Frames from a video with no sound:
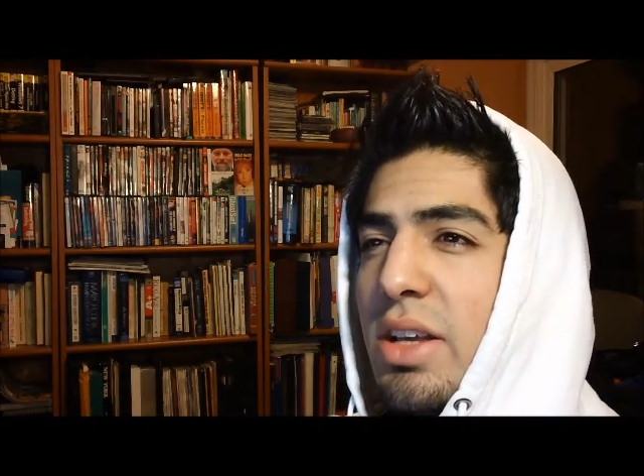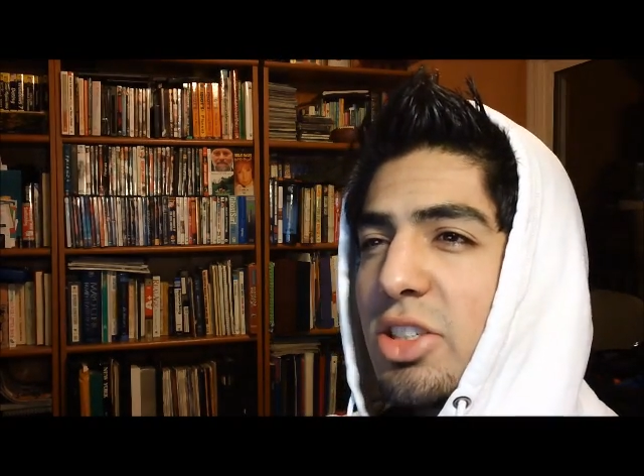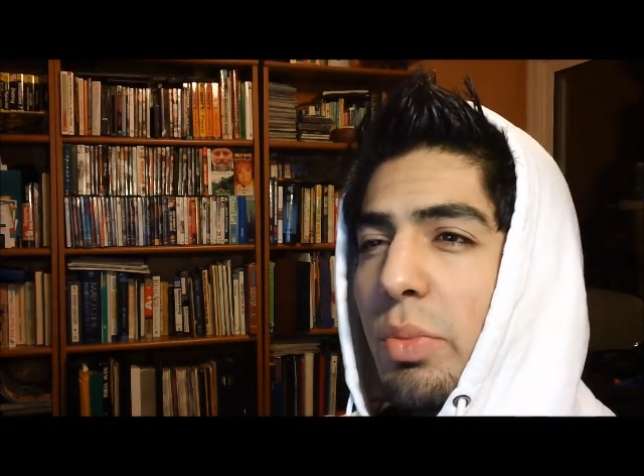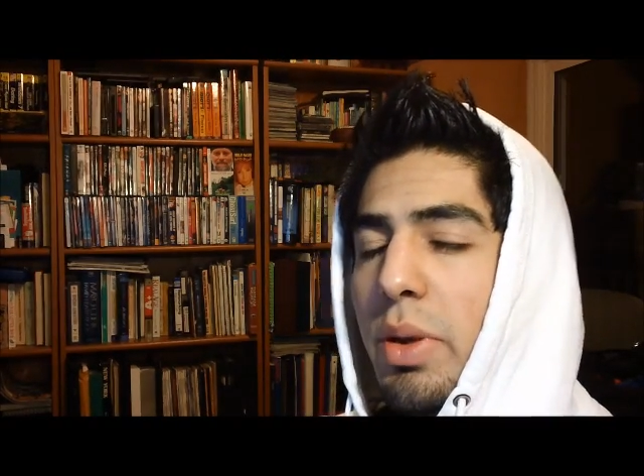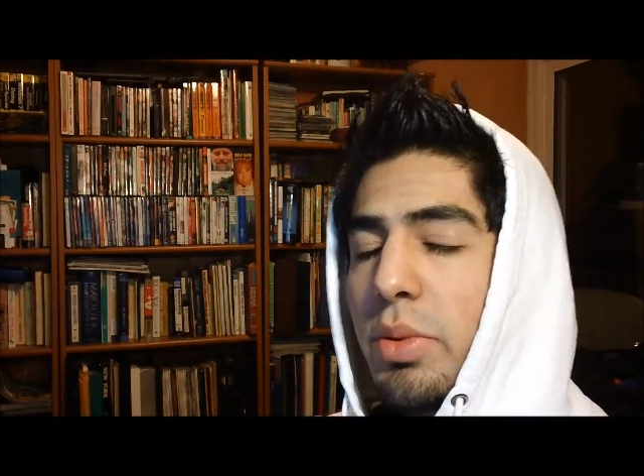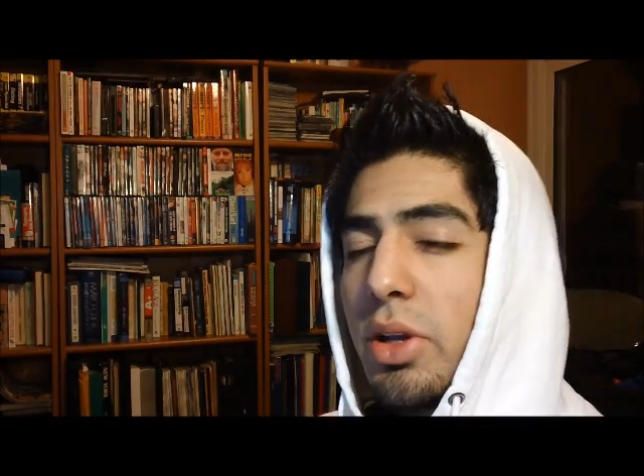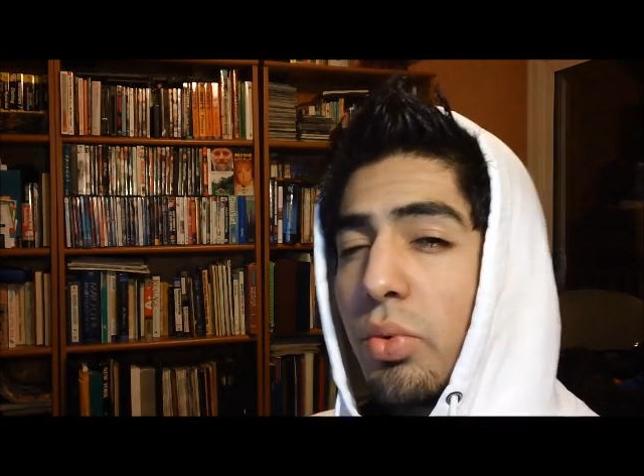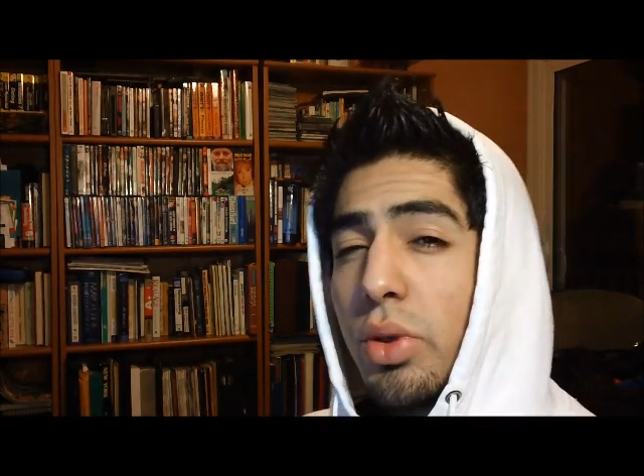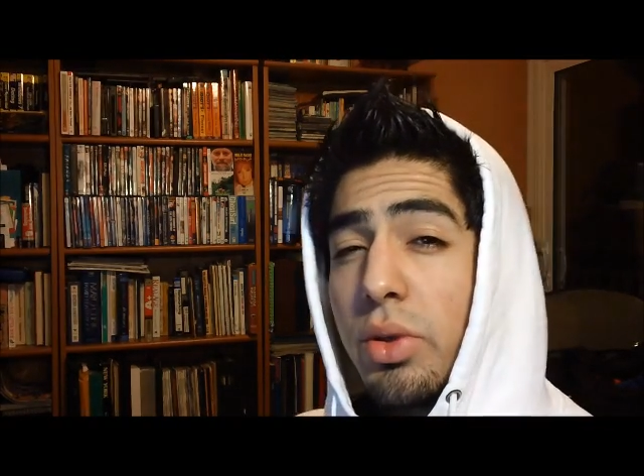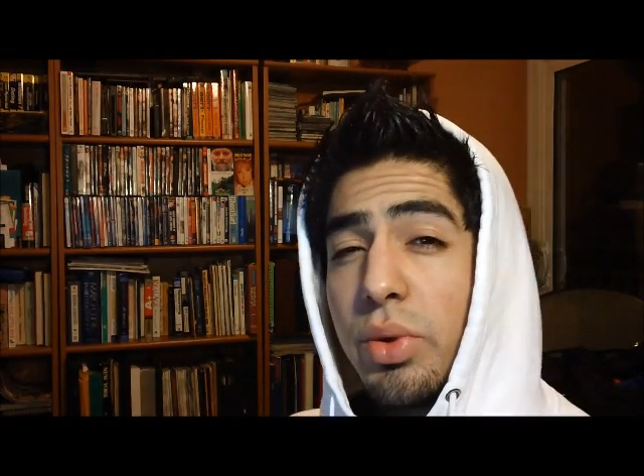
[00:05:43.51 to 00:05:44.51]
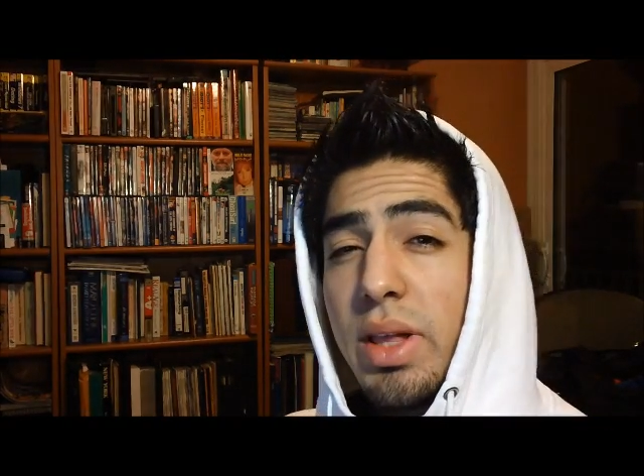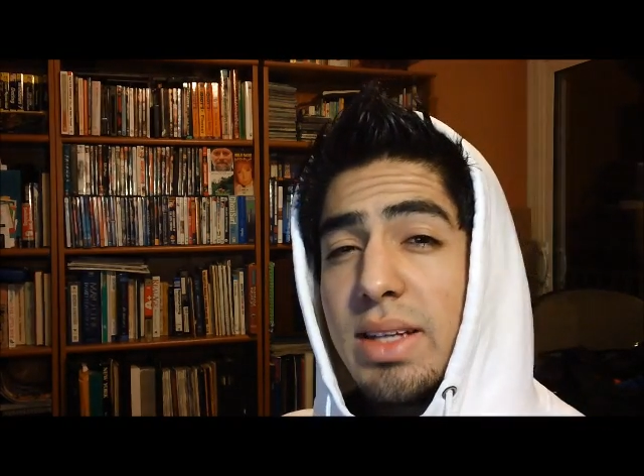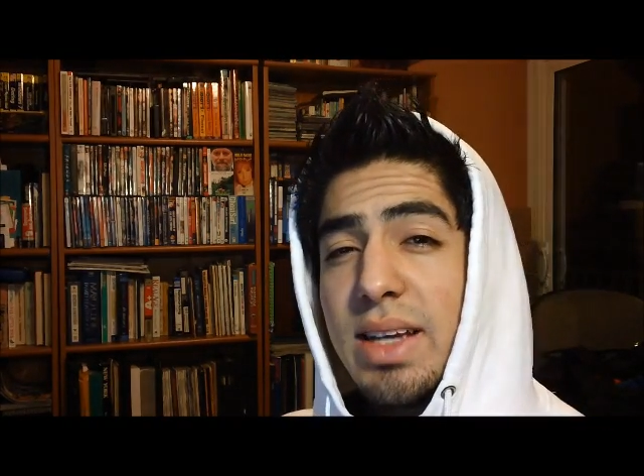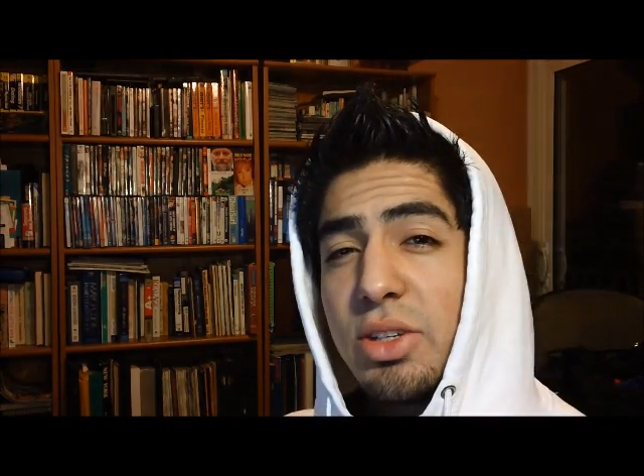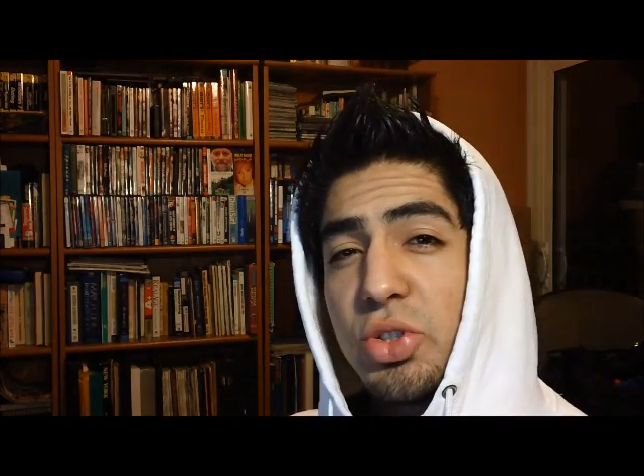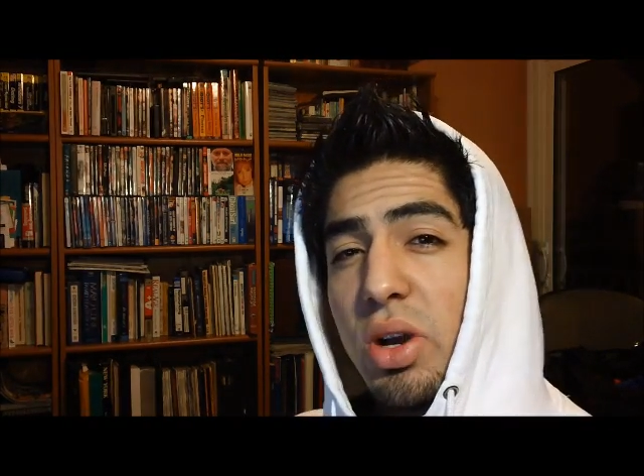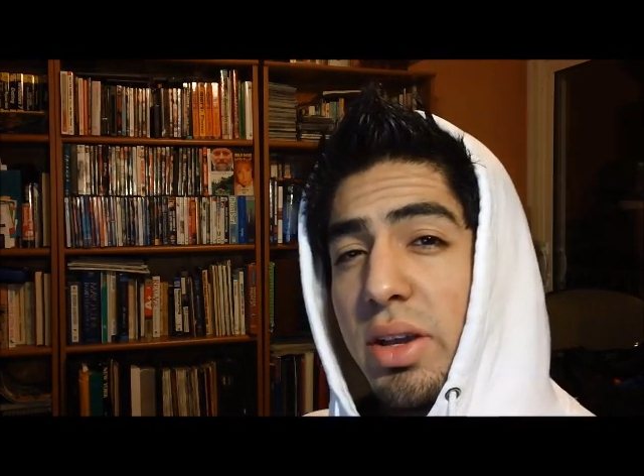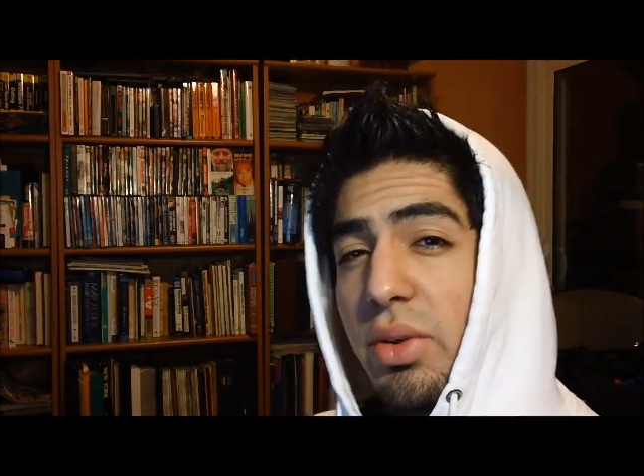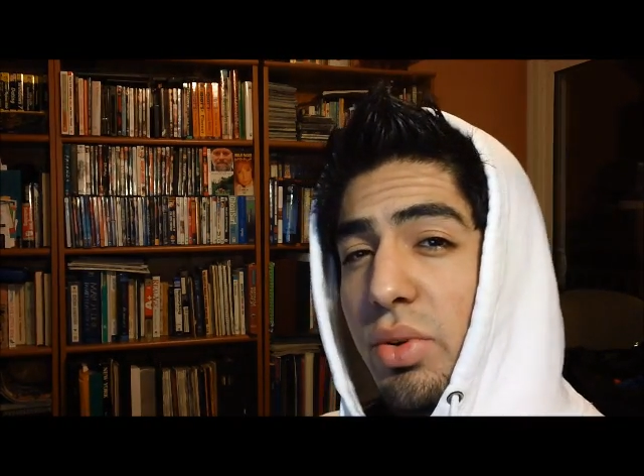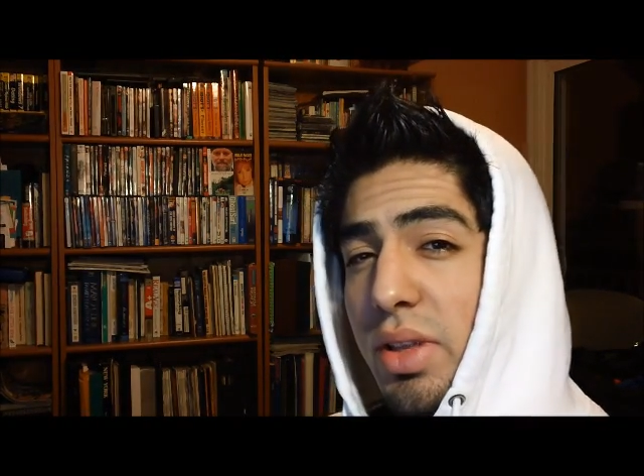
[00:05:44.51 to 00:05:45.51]
So people don't really realize how
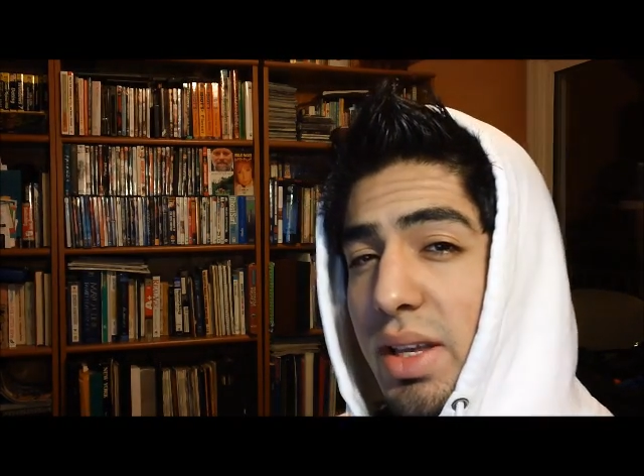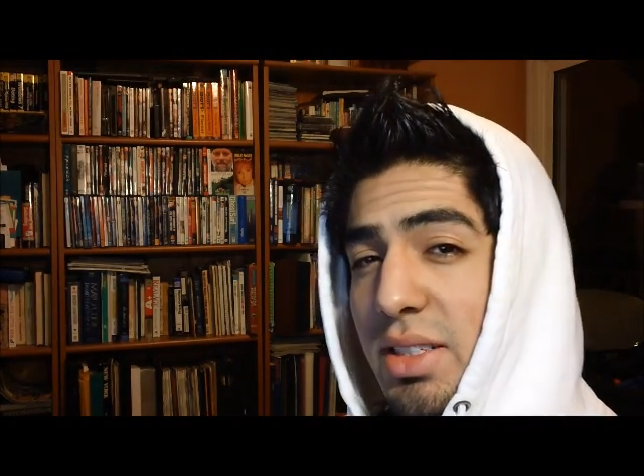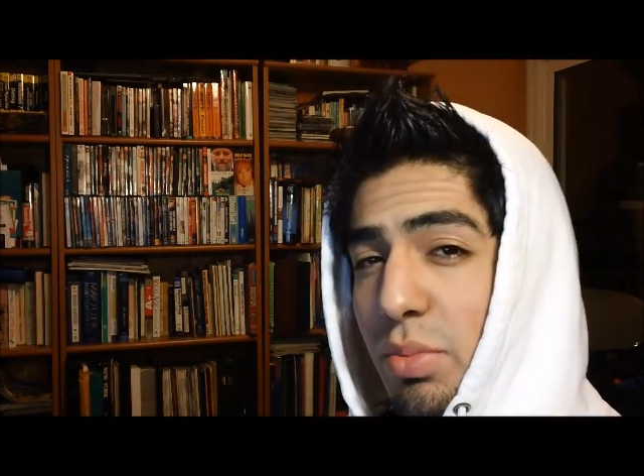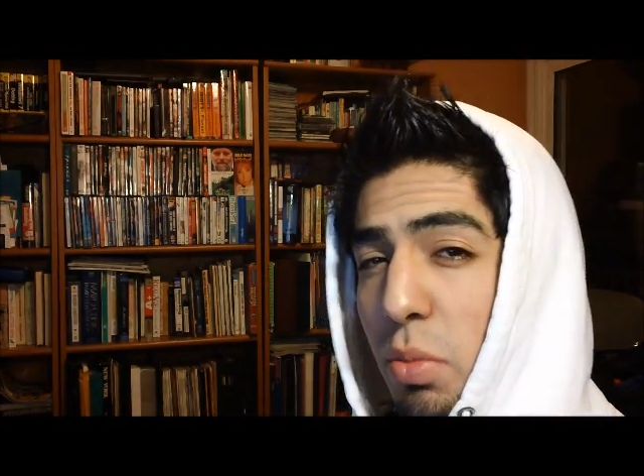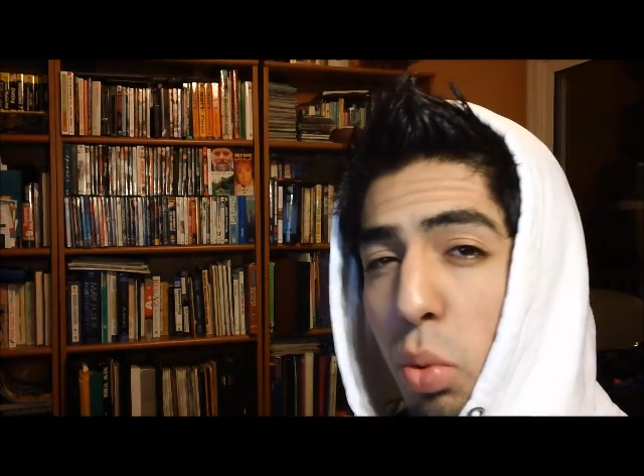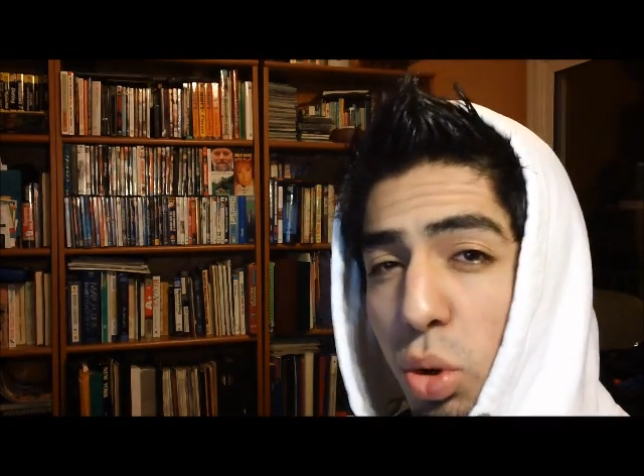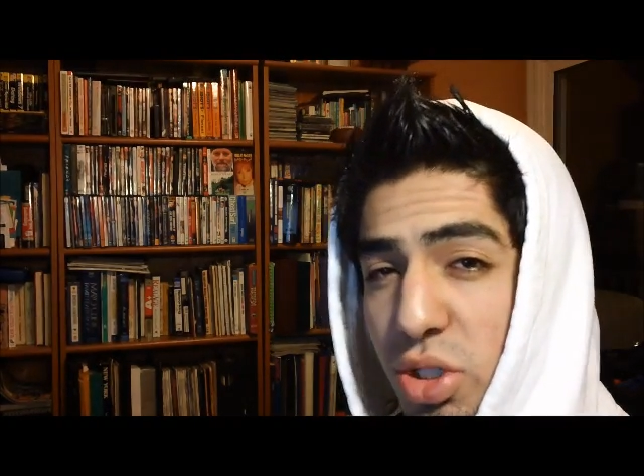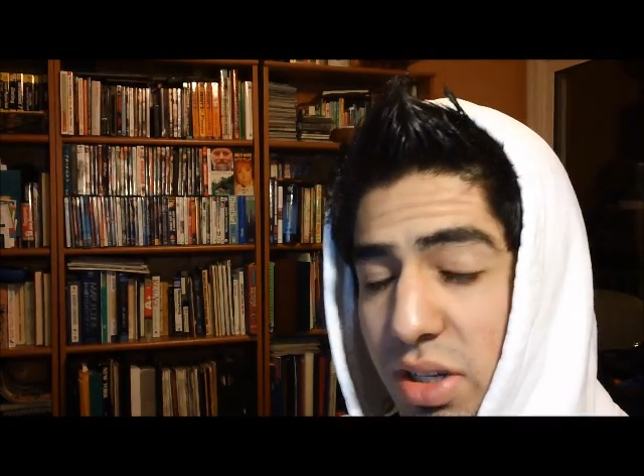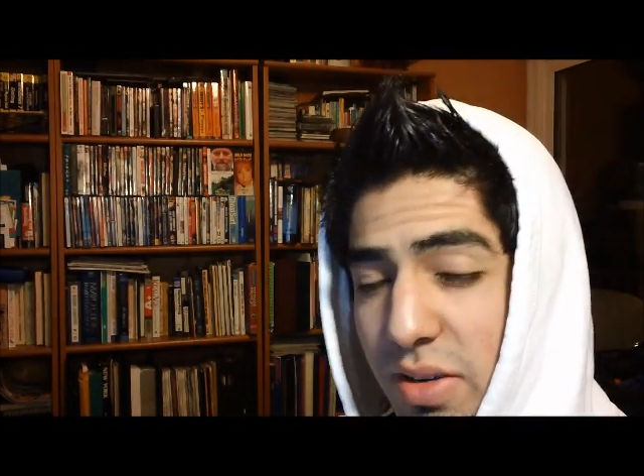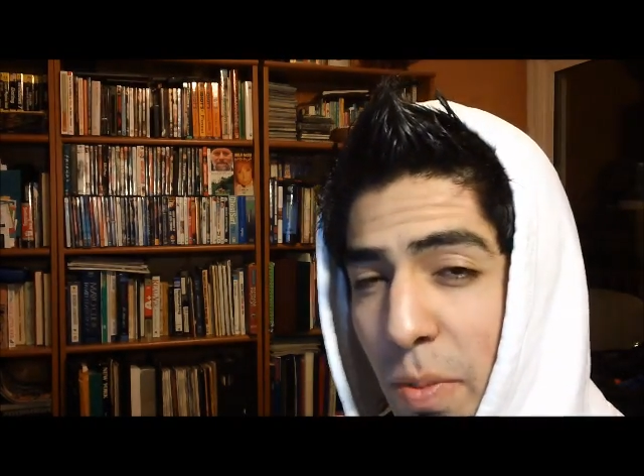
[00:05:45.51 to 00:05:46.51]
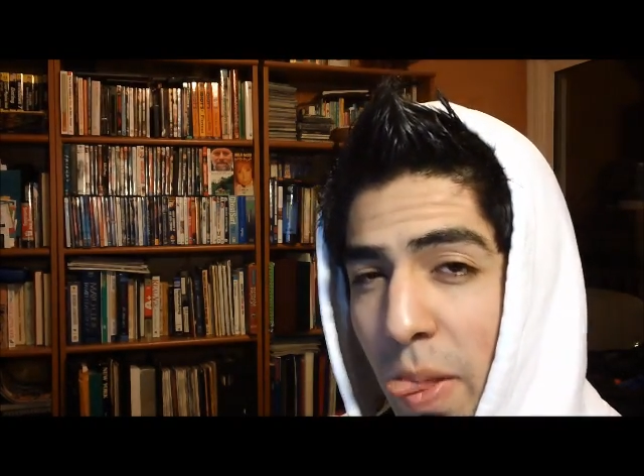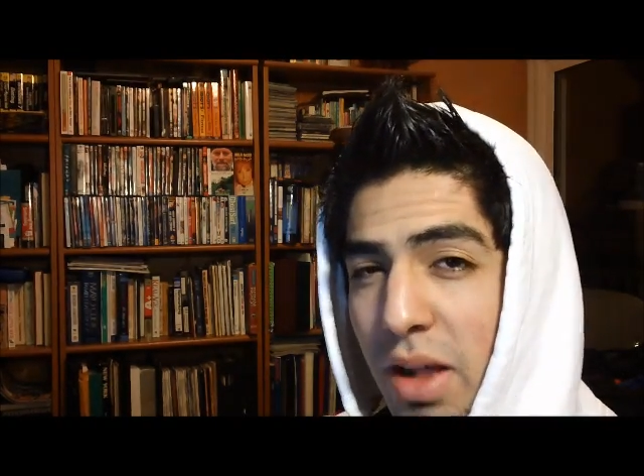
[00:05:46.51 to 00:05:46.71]
strong he really is in proportion.